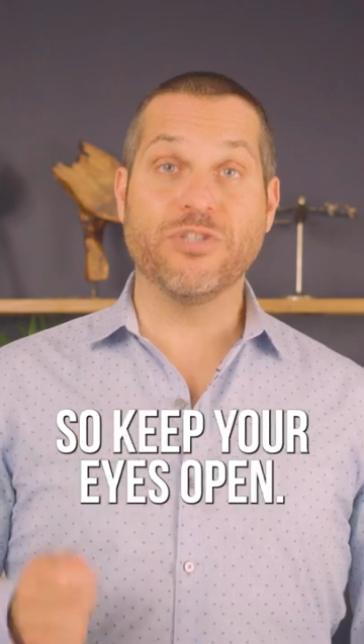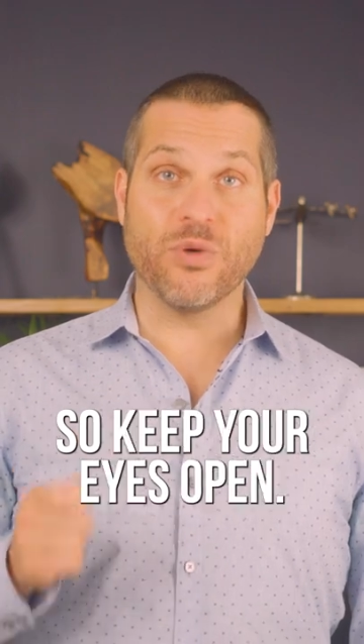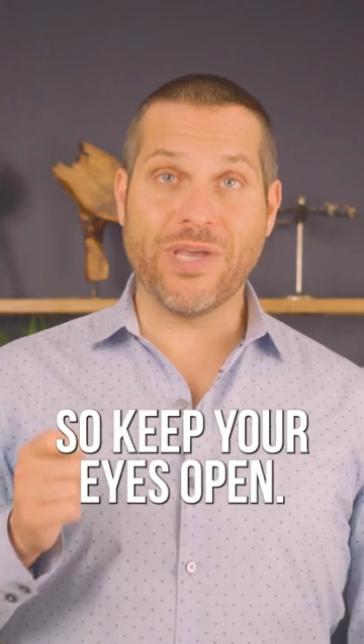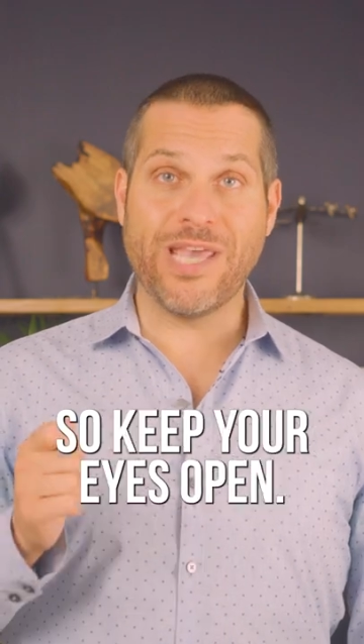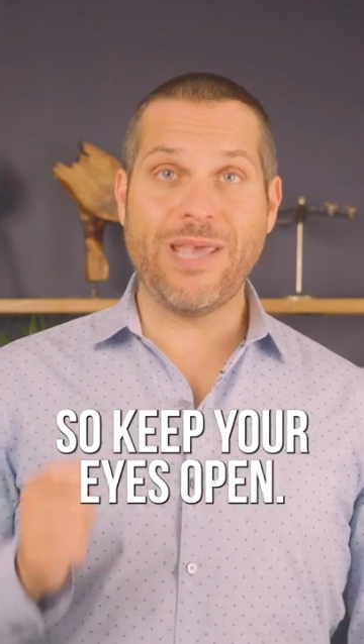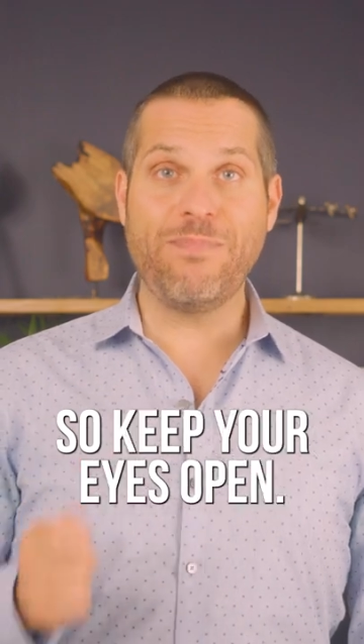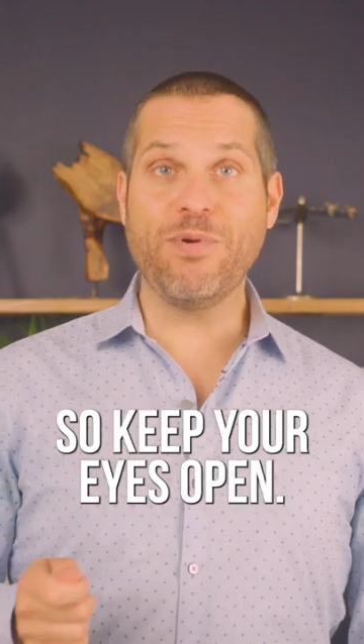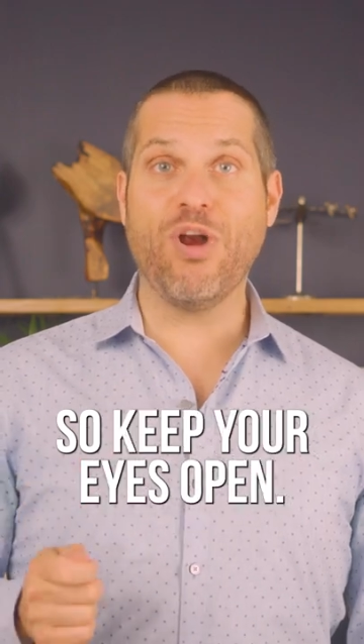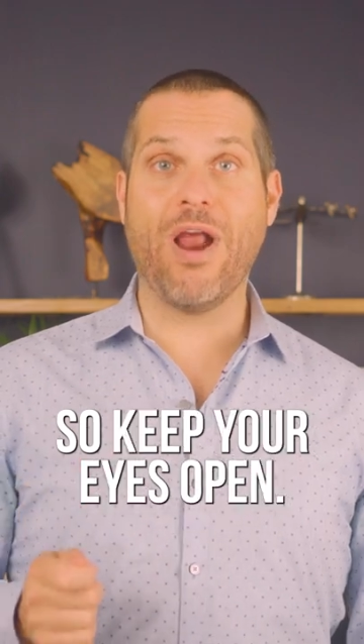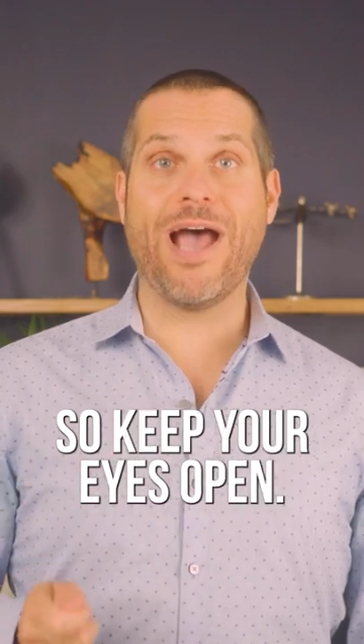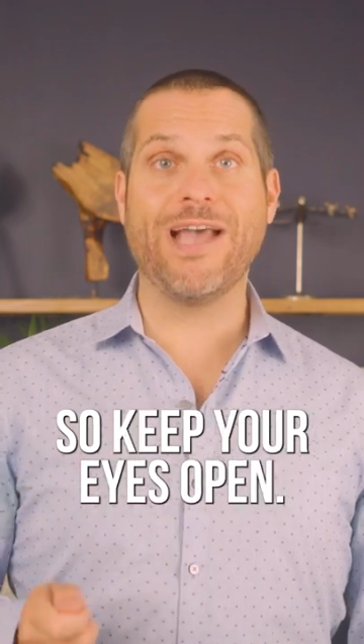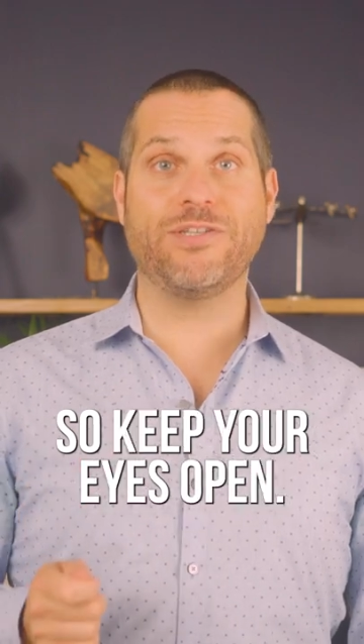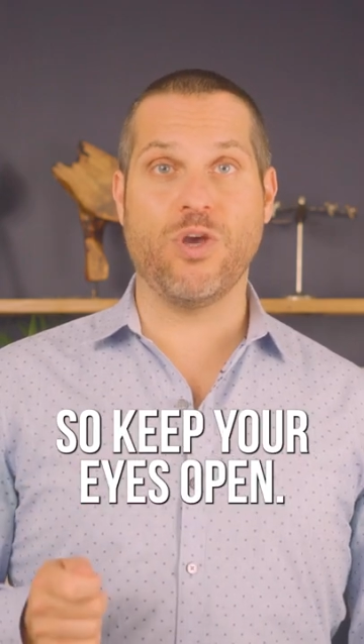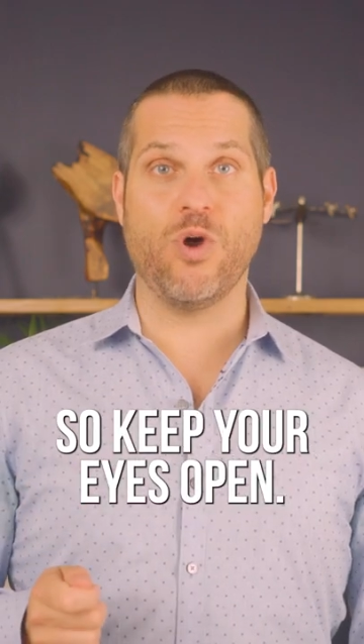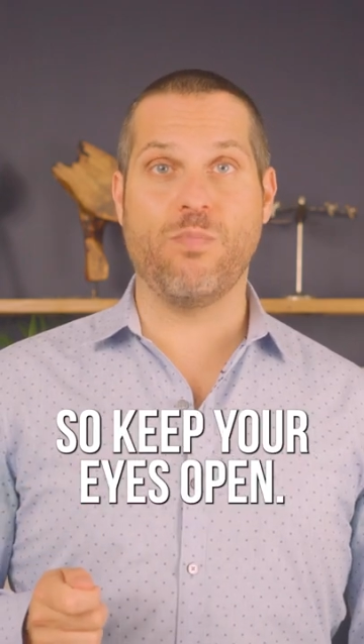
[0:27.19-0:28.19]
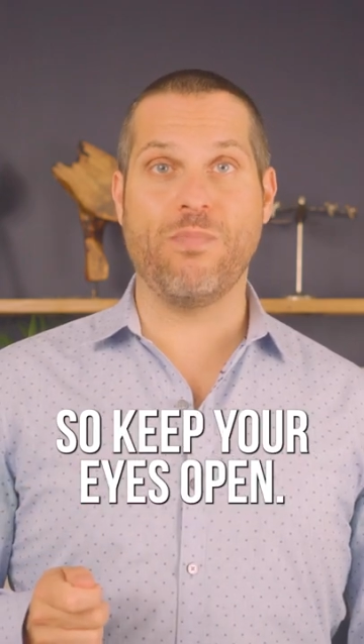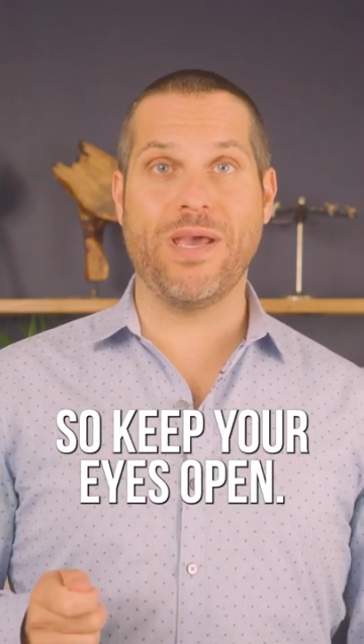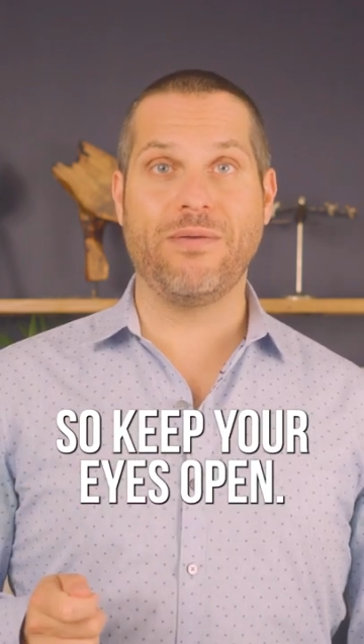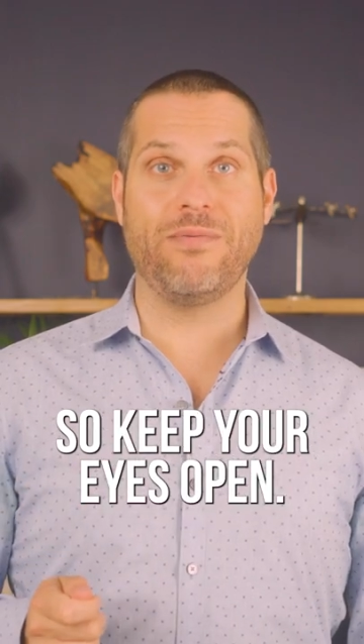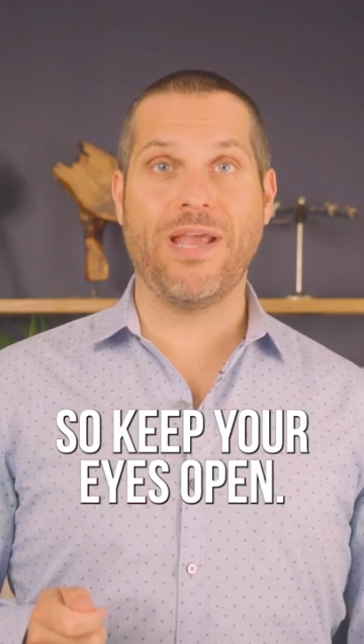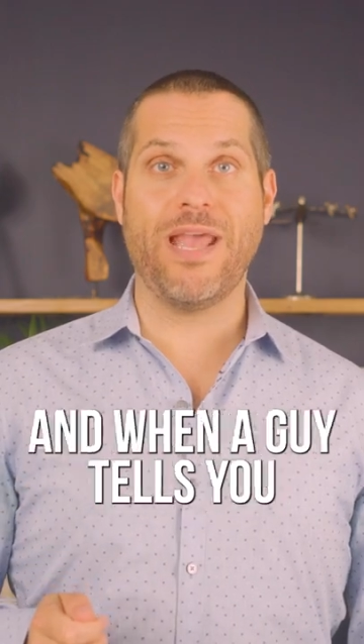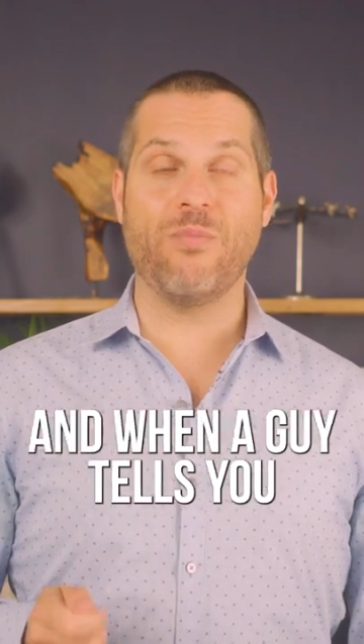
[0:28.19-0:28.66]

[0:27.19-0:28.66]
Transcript: So keep your eyes open,